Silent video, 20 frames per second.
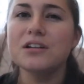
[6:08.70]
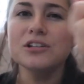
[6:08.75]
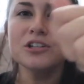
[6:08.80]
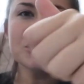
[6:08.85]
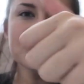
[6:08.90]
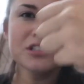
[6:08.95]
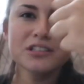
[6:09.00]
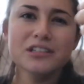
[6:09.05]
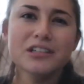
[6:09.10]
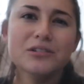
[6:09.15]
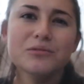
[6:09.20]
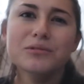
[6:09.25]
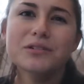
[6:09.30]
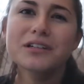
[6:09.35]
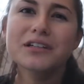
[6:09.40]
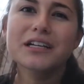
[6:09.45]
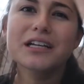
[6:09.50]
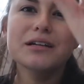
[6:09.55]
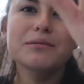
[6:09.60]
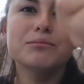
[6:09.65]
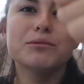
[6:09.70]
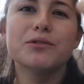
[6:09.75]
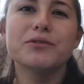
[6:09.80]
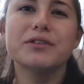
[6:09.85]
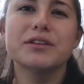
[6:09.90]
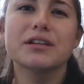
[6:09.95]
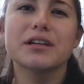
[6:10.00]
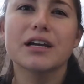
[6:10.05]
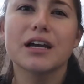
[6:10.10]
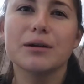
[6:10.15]
Just because I don't want to keep
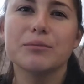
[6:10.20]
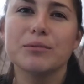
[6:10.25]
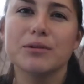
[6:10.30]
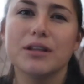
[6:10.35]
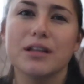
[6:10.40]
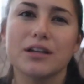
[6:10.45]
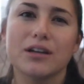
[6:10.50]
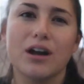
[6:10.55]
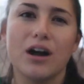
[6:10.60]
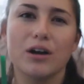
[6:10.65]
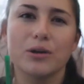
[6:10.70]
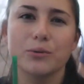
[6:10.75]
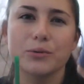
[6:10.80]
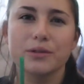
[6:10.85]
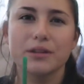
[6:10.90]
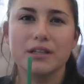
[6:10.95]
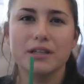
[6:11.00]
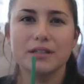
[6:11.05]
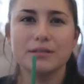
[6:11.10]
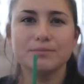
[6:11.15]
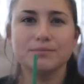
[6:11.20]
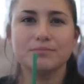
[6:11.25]
moving the camera like awkwardly.